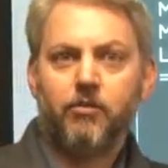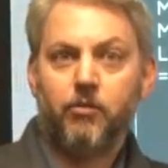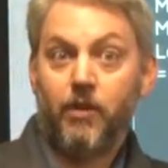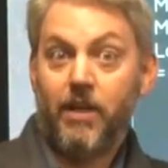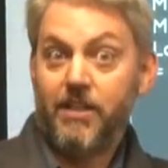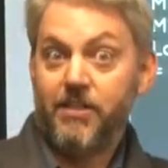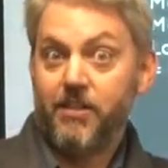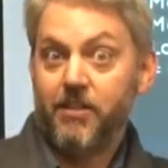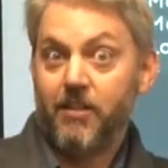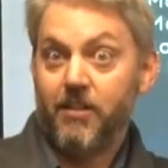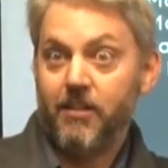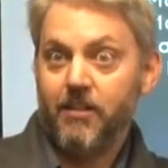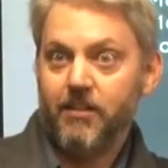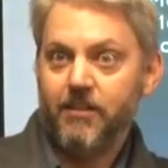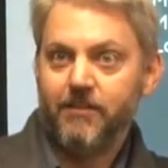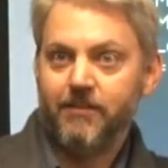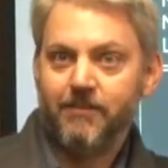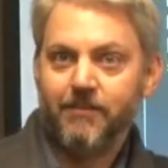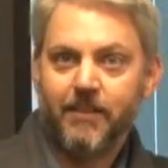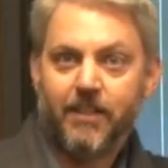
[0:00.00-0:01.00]
Why is it hard?
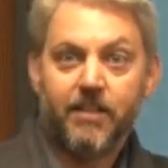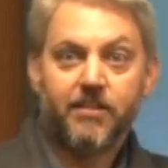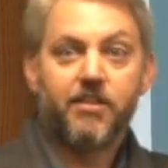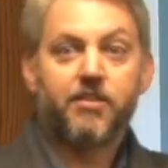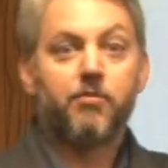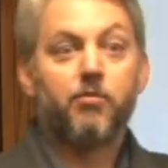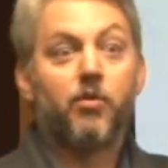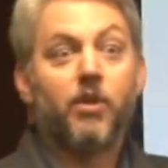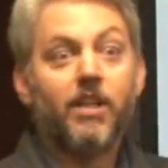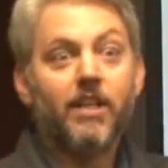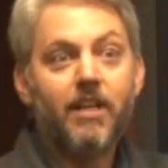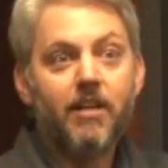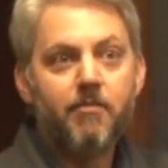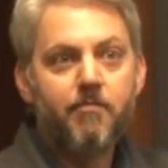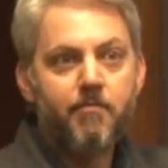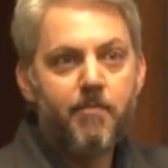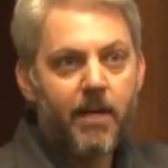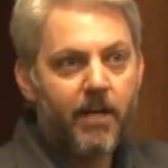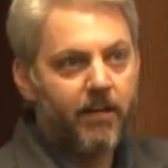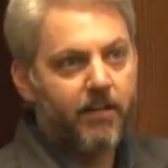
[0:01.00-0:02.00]
Because it's really
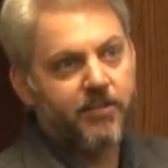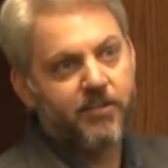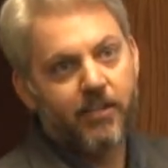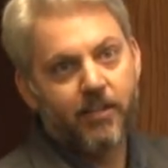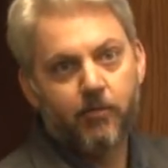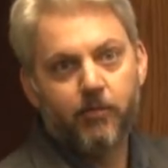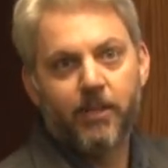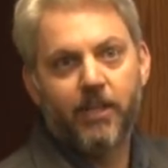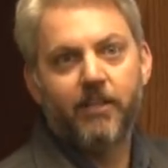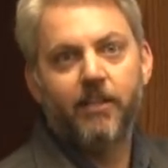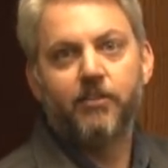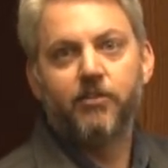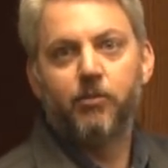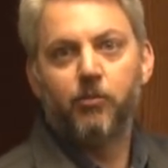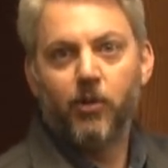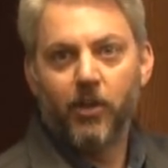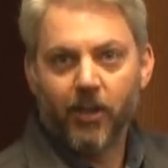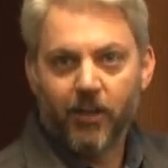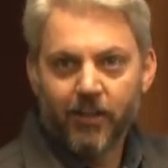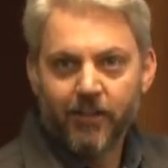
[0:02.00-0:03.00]
embarrassing when it doesn't
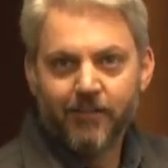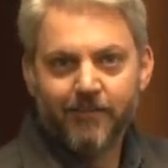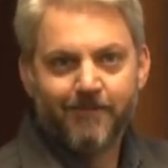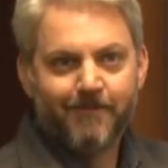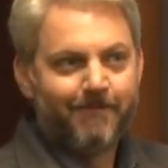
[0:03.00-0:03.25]
work.